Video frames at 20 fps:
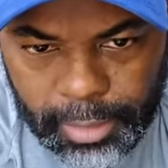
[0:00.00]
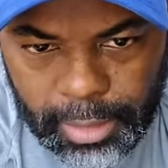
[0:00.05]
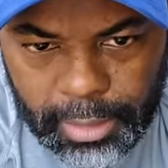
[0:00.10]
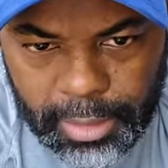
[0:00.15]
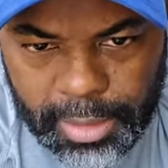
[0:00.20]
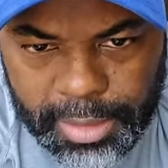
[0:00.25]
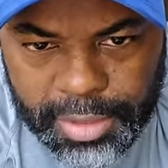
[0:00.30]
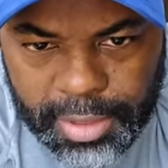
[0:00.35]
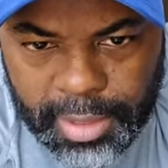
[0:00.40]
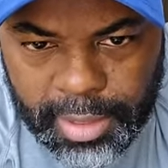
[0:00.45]

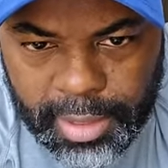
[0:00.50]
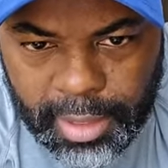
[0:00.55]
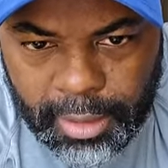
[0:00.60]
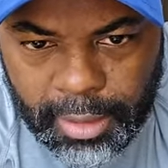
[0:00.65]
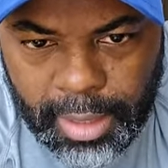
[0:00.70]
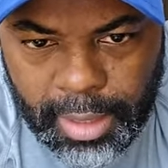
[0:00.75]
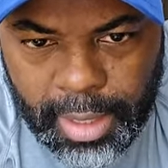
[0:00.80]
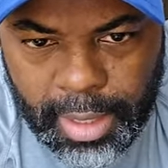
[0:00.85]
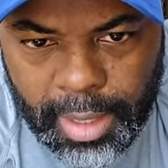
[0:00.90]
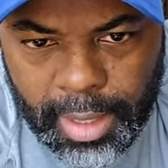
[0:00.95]
Let's see
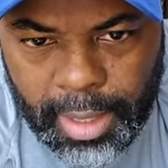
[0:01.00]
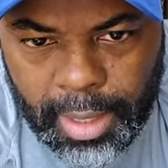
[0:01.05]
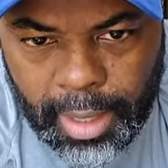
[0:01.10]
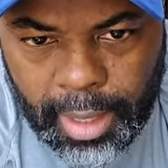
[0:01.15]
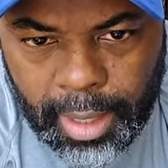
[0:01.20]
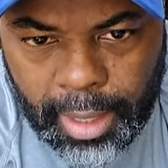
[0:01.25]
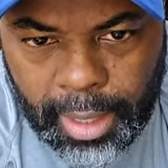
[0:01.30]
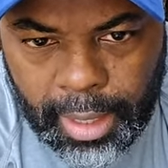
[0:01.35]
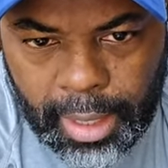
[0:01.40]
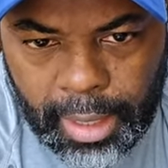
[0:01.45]
here.
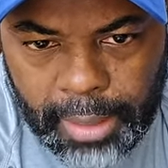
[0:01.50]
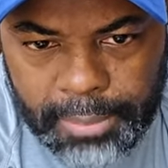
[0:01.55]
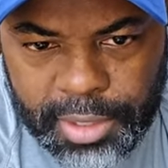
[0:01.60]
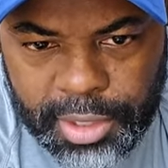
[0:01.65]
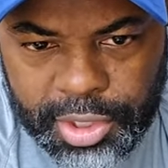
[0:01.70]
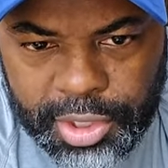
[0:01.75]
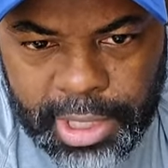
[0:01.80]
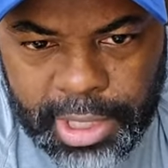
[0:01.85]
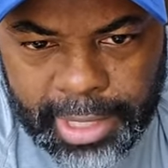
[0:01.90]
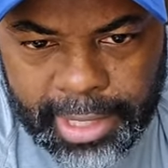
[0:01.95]
Uh,
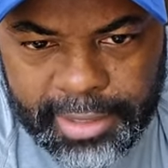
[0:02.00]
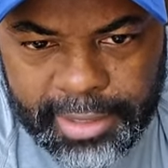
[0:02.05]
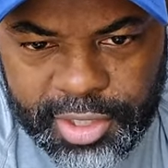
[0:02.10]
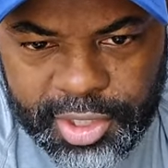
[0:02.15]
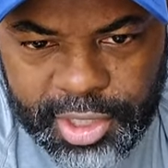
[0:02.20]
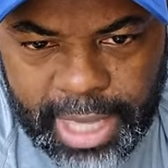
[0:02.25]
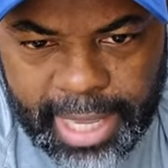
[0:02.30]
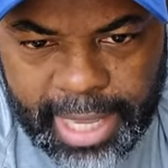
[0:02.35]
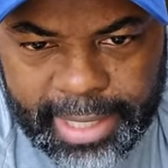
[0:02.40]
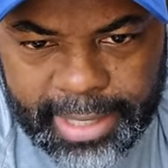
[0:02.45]
just checking the
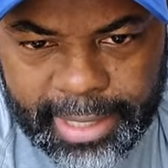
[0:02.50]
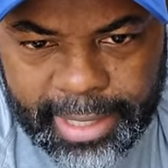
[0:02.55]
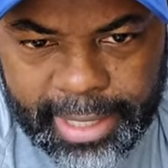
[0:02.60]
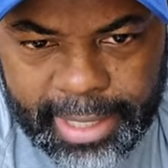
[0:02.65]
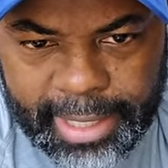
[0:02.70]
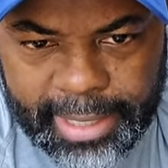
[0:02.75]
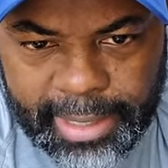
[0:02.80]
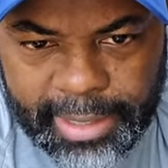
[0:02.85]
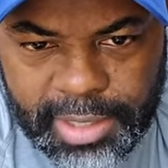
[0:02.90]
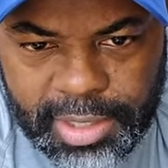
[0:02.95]
chat
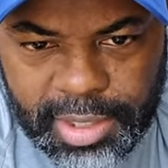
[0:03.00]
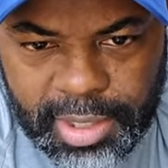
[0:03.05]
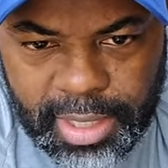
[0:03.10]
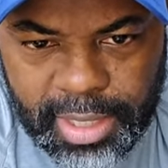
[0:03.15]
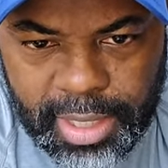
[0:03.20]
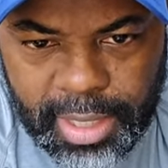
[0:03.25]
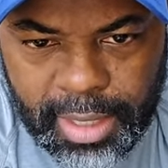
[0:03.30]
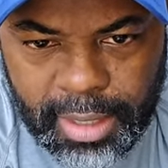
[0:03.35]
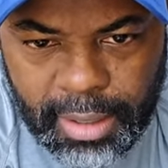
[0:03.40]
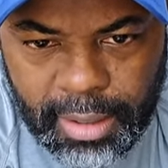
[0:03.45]
again. Let's see
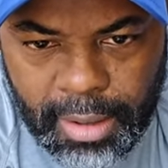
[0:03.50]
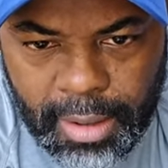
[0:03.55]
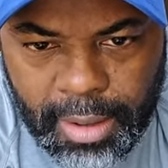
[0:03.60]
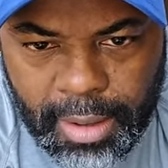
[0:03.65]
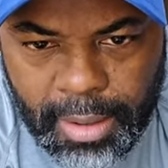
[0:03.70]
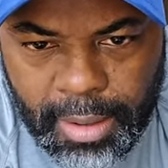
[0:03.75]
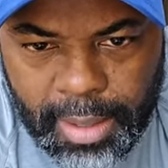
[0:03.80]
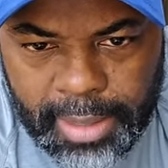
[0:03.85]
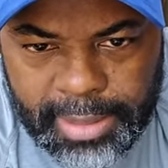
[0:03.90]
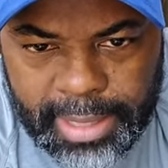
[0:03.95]
here.
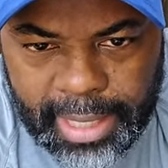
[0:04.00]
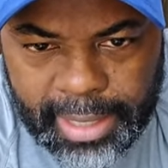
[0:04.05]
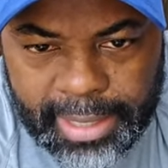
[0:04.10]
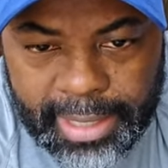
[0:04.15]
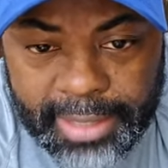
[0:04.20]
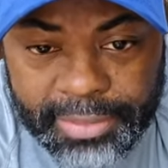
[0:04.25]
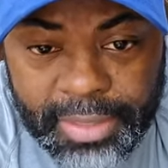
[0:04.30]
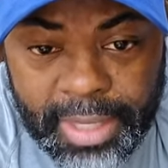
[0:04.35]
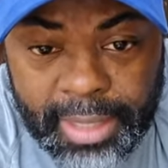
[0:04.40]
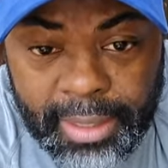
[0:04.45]
Yeah,
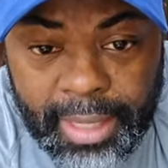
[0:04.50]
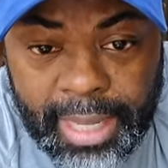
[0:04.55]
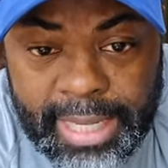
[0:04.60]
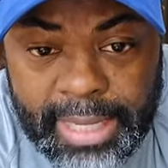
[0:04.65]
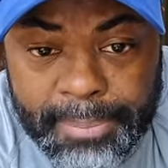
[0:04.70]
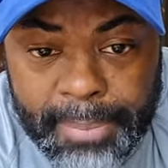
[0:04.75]
hit that like